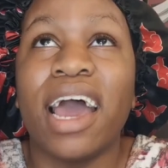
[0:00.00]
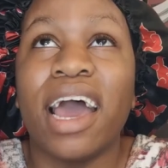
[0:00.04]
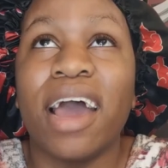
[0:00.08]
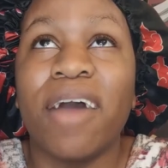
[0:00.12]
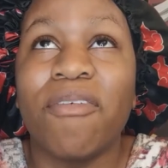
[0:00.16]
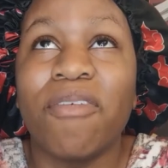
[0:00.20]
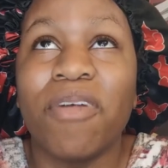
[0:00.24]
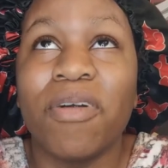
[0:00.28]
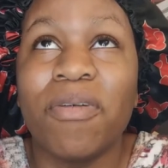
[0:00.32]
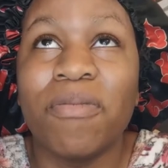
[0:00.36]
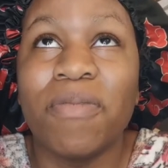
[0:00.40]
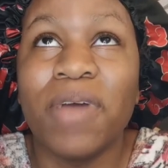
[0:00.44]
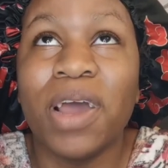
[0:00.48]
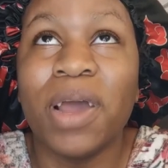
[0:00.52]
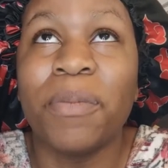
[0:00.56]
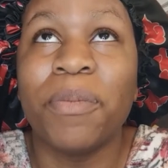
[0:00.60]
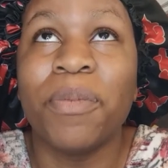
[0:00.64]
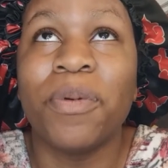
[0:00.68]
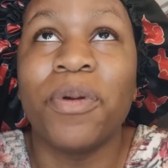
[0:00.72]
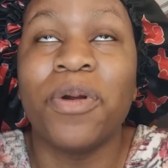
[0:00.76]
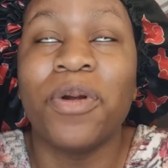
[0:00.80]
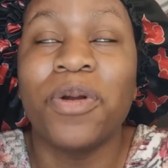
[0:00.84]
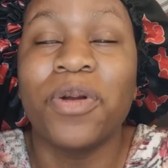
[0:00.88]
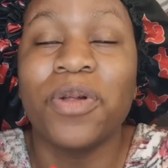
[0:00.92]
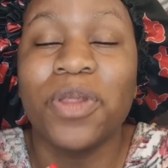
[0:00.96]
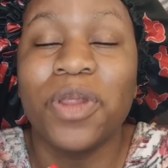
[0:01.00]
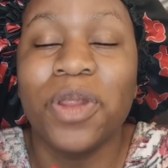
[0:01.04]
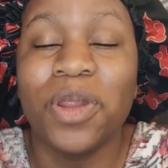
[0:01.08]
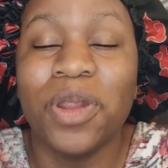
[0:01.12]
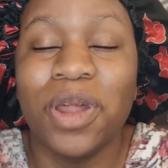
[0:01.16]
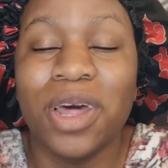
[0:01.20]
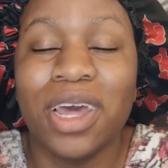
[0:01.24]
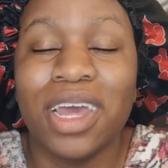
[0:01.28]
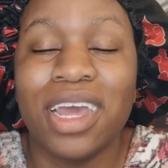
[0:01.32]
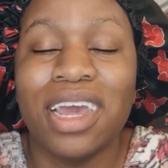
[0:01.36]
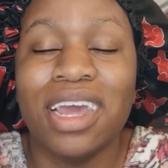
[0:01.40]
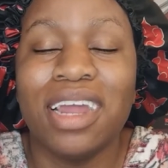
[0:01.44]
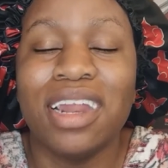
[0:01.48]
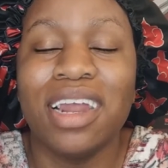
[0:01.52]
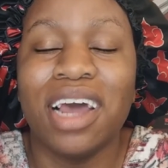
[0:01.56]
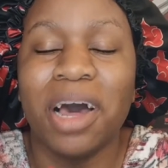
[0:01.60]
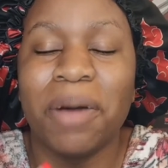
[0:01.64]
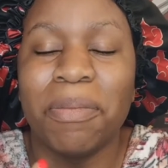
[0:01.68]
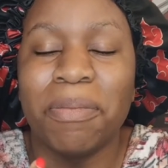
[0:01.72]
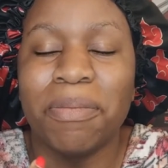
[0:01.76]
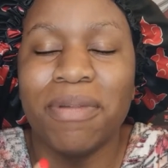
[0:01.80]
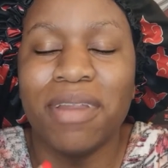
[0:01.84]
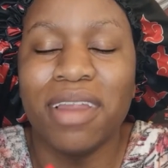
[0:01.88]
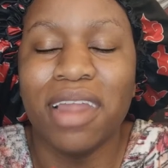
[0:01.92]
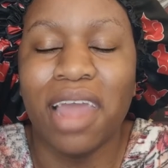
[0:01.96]
remember looking
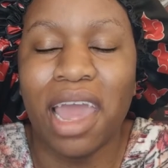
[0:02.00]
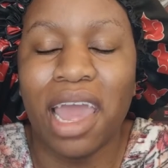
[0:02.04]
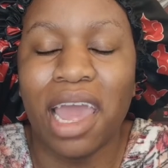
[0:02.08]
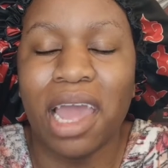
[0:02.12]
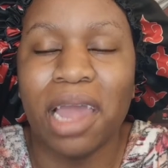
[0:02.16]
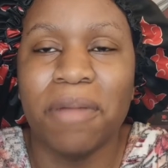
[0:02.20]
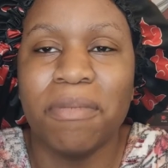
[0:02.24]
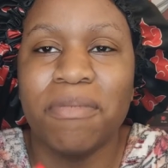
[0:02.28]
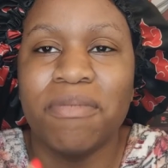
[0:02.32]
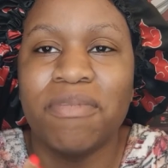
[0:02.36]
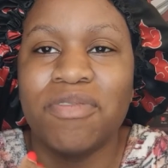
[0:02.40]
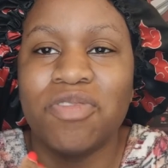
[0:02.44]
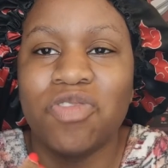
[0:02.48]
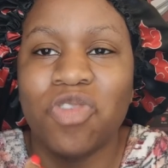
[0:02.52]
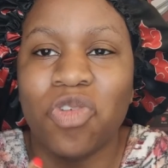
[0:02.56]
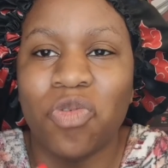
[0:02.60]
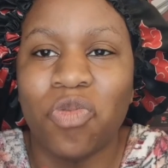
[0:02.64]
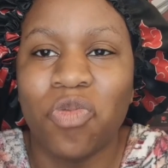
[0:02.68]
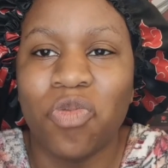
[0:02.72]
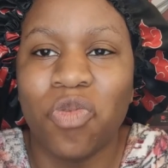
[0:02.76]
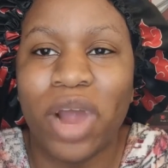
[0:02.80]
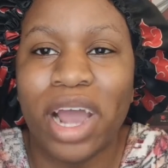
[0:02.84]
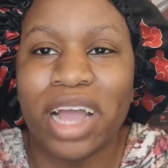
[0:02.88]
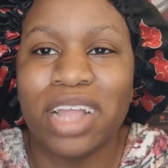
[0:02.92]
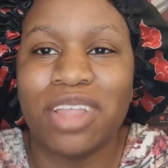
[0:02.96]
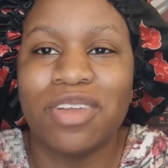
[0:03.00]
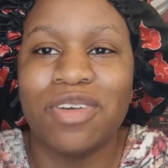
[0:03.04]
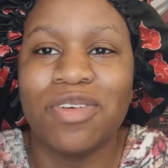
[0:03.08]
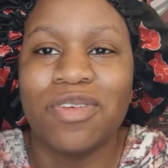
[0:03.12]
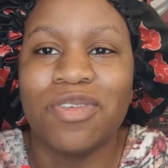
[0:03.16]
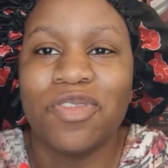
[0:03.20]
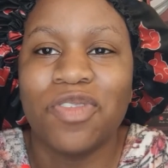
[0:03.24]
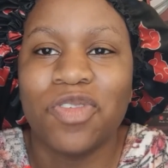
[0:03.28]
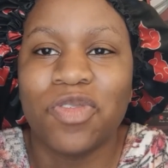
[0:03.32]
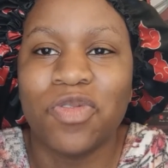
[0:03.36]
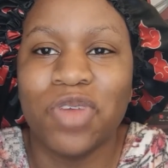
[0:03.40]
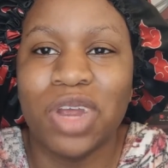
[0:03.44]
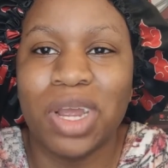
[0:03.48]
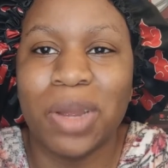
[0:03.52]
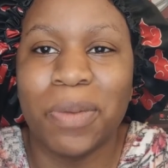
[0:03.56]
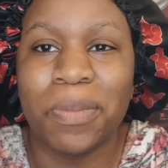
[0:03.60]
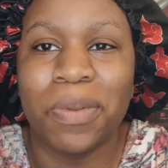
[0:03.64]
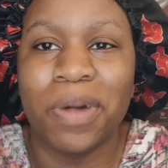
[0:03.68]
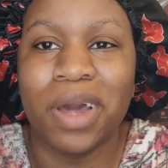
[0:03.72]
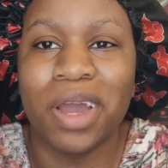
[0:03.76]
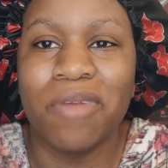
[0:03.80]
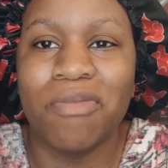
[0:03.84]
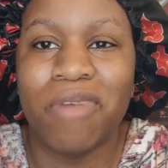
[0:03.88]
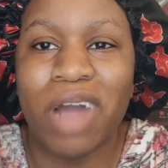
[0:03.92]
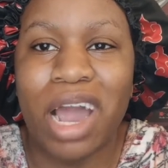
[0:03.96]
up names, directors,
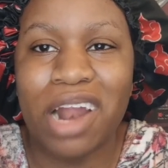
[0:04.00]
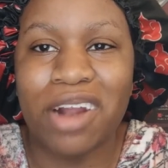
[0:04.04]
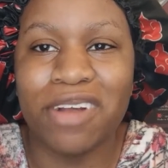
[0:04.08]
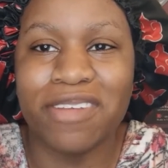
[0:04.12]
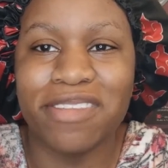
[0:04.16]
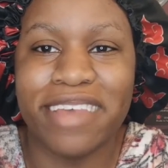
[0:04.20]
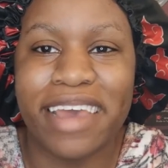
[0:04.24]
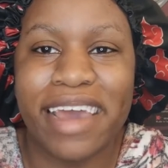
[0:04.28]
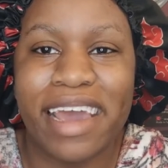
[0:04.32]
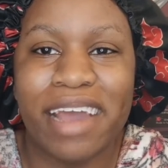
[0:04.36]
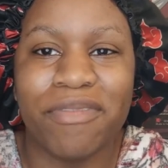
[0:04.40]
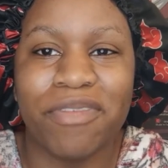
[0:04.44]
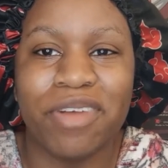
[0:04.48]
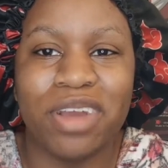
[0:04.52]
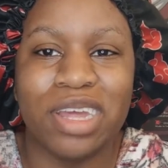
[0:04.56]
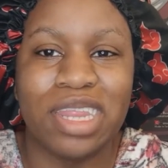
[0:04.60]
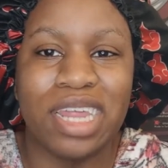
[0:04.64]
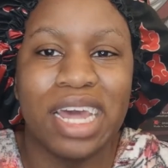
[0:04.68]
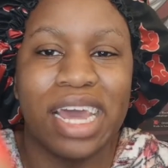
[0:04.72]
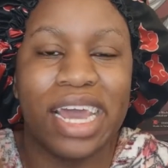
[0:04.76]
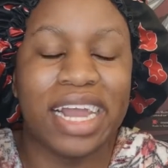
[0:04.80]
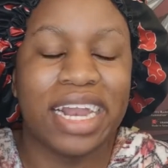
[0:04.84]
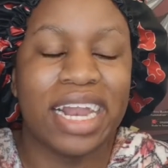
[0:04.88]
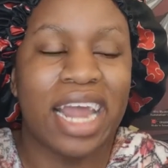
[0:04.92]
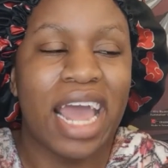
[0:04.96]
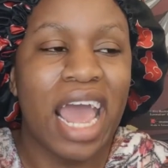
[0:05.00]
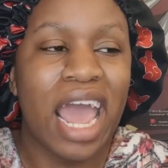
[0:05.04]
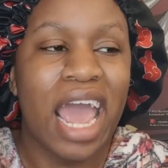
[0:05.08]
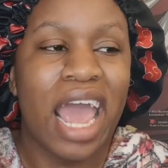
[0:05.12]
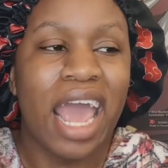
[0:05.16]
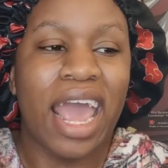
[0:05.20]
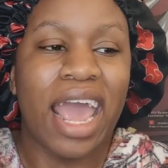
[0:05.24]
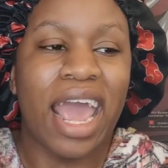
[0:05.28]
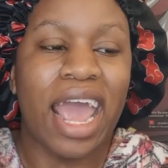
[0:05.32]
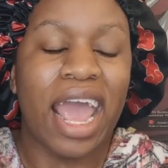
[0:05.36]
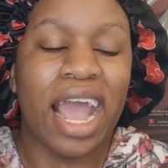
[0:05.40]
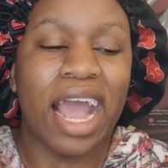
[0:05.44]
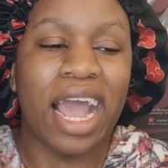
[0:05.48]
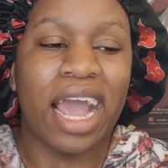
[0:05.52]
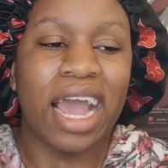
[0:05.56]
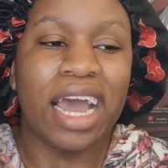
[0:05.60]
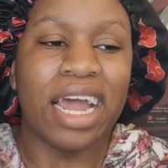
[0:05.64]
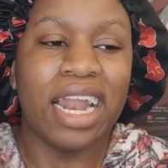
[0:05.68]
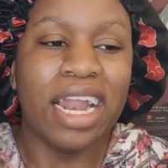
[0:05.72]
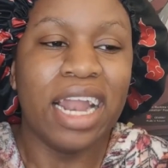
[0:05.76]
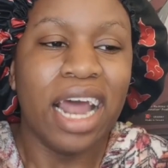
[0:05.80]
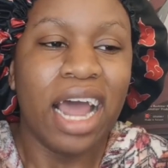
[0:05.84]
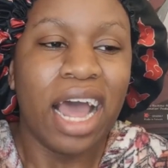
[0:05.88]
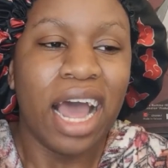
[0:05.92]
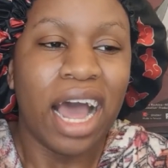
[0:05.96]
screenplay writers, everything,
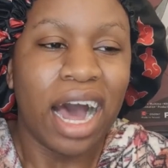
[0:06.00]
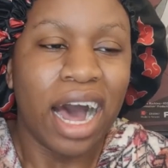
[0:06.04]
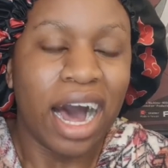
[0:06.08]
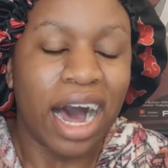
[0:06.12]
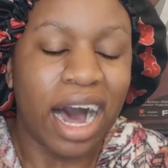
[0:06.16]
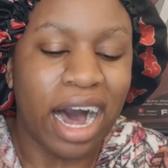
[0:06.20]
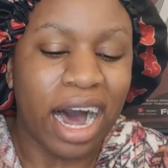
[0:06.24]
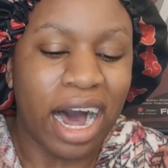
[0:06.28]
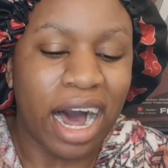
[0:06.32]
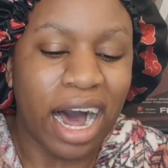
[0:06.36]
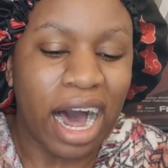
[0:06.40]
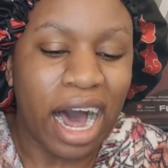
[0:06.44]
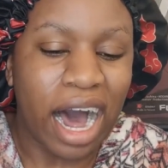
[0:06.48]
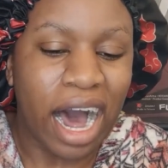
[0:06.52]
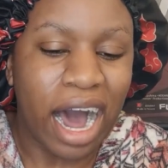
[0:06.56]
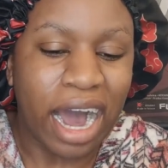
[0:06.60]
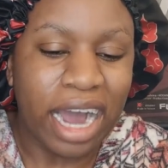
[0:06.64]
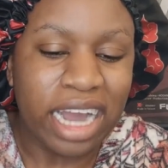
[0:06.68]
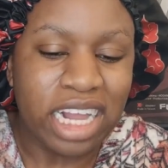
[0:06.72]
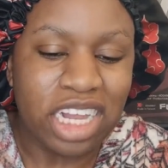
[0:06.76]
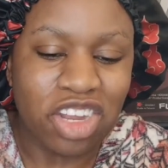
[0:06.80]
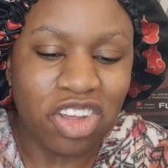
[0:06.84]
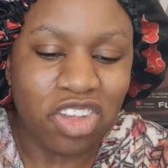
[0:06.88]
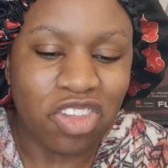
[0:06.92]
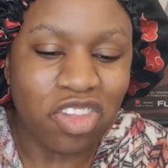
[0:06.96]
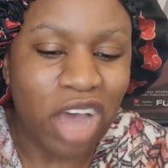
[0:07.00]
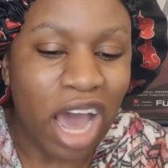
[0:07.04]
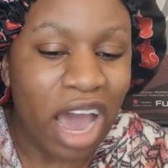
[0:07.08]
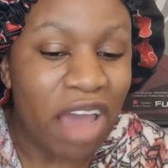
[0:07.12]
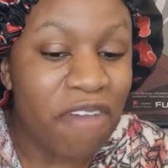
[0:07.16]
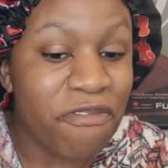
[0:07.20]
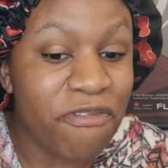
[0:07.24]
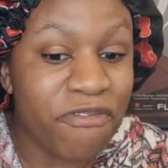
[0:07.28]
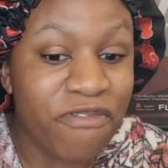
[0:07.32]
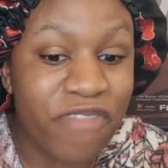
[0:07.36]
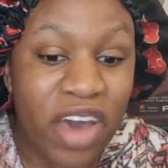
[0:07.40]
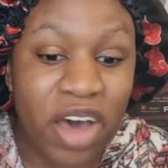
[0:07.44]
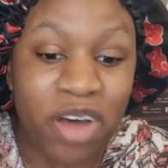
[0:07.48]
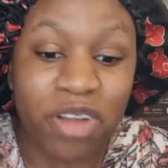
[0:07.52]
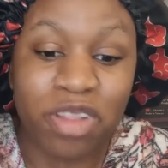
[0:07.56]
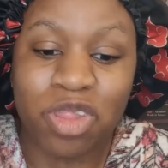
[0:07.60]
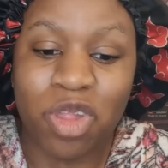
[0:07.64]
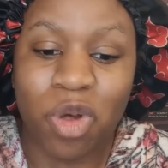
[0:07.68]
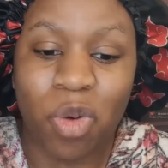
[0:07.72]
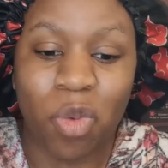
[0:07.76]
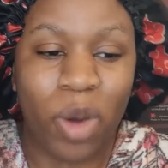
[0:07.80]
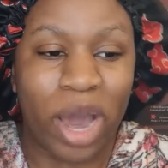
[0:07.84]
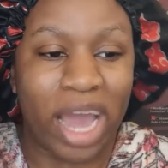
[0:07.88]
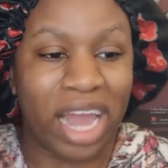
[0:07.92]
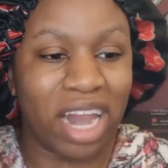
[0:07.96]
and I felt
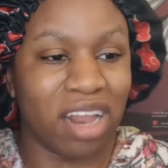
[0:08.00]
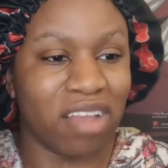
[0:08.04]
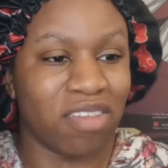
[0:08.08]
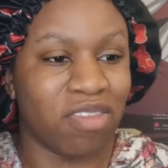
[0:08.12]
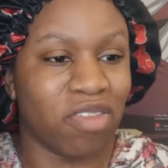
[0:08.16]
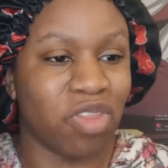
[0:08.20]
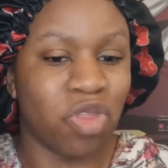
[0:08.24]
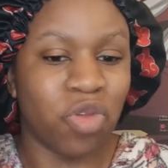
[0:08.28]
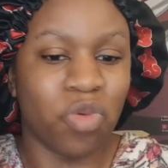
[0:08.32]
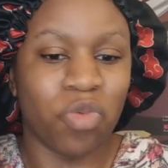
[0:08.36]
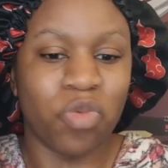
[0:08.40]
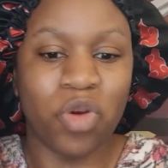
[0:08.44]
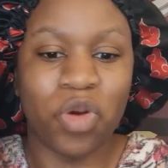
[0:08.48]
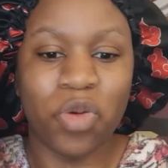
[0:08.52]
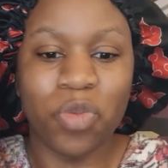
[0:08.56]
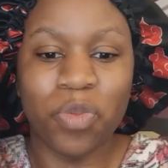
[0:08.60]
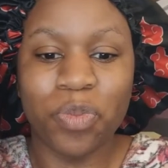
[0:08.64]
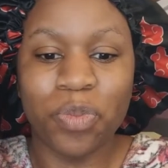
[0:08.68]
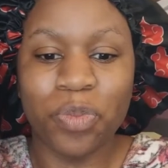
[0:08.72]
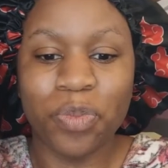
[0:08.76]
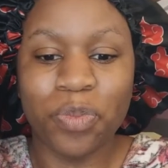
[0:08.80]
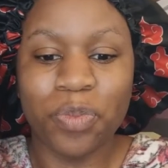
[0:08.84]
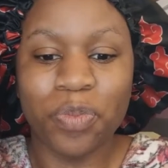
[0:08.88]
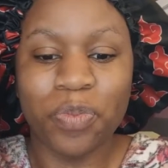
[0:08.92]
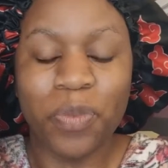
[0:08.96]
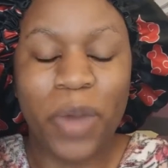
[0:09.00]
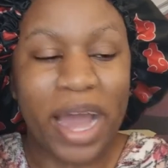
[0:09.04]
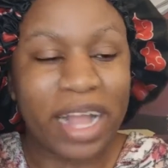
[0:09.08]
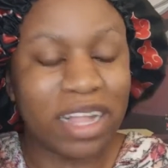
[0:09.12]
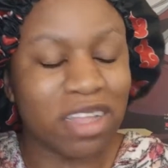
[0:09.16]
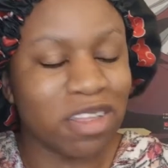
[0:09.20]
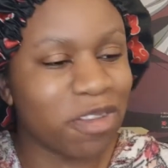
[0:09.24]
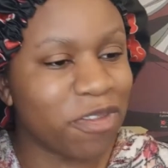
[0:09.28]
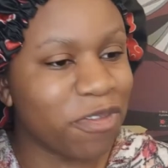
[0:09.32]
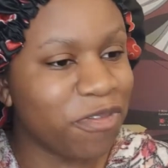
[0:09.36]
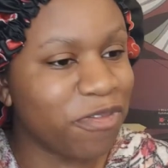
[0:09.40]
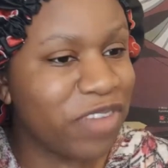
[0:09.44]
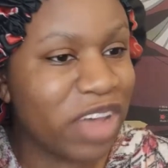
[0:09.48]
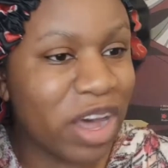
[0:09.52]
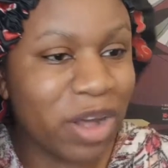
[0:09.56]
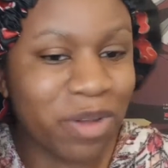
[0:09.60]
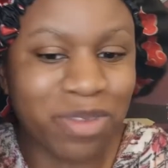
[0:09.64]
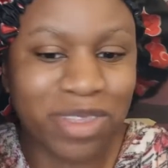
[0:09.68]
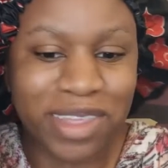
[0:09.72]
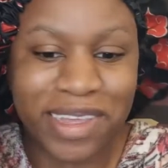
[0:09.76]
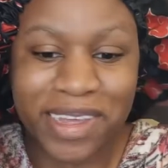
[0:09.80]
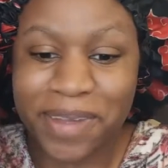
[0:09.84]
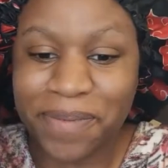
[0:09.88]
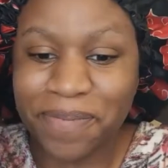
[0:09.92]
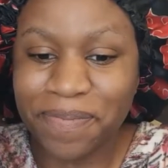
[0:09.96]
the whiteness in the room. I just
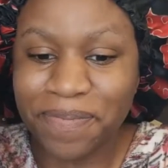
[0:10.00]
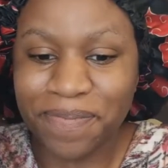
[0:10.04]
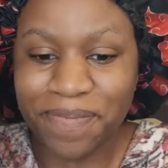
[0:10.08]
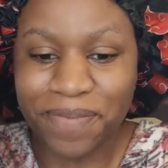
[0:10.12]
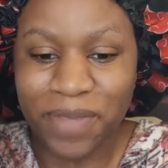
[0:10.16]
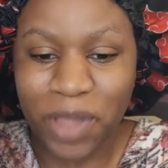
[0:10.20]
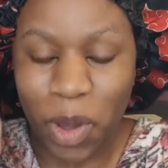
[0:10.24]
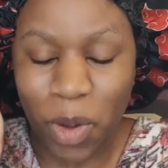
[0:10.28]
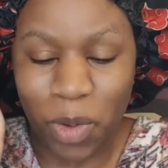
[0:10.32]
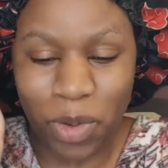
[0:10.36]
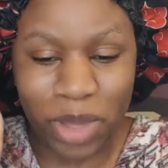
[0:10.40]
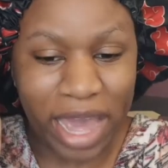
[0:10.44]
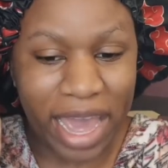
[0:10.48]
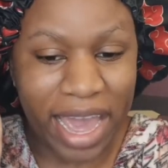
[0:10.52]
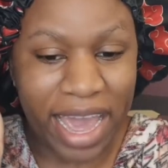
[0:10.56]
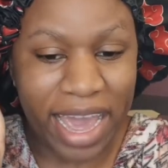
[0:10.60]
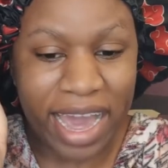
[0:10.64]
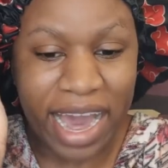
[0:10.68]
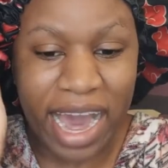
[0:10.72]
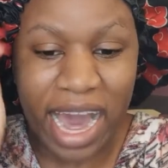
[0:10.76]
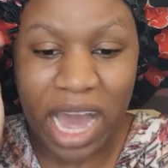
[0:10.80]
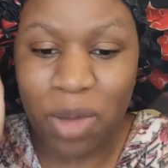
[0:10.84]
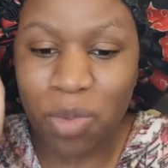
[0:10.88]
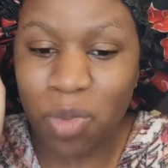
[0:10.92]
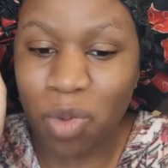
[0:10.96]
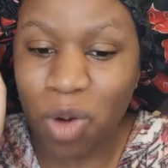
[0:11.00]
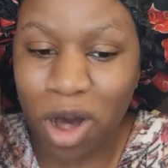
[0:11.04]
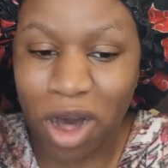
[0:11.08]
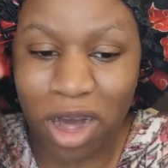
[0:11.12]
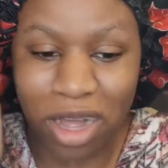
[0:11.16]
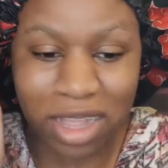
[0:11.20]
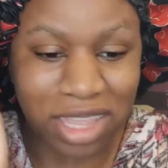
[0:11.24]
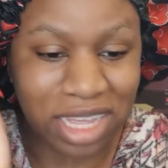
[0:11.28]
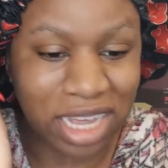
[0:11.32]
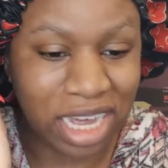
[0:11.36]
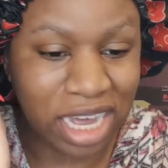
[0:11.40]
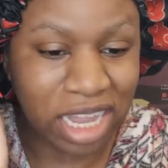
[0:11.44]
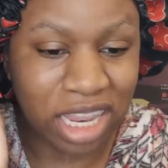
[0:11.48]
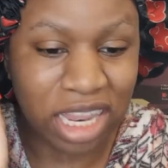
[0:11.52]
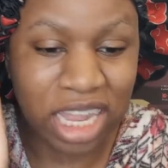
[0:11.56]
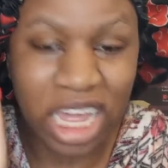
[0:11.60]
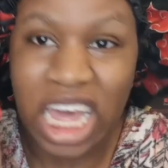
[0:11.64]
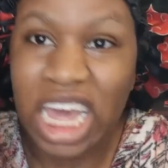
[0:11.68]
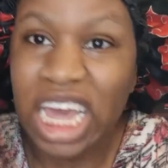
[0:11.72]
felt it. Okay, I walked in,